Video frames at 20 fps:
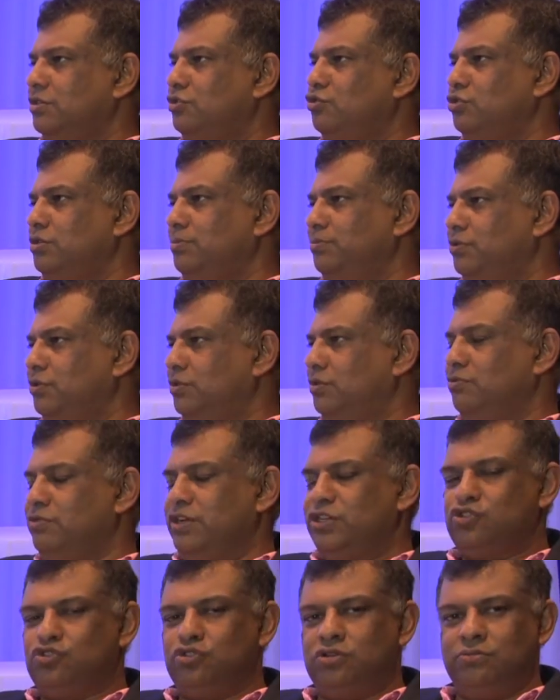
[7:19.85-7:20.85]
trip to the
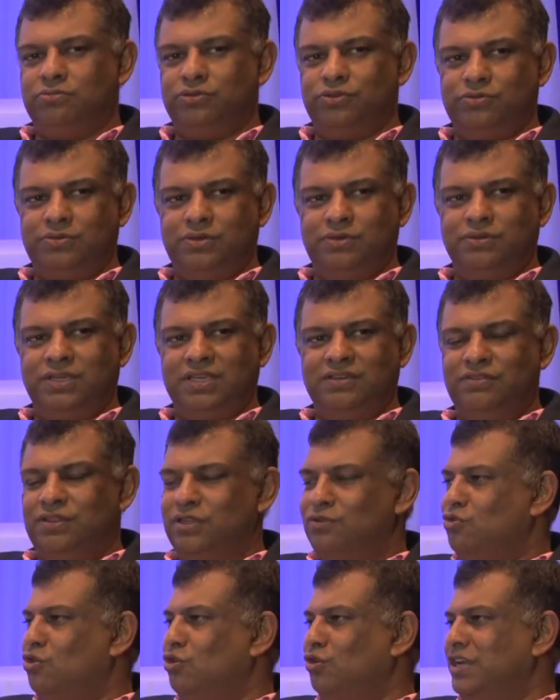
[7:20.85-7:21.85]
restaurant because we were given
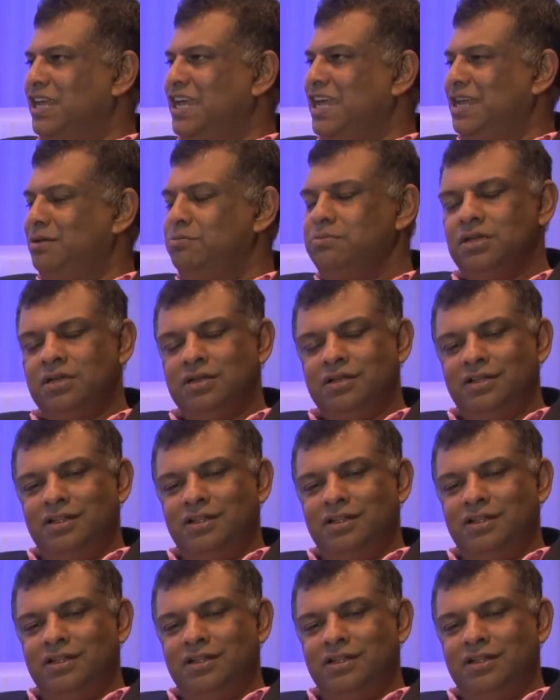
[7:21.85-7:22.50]
the wrong name.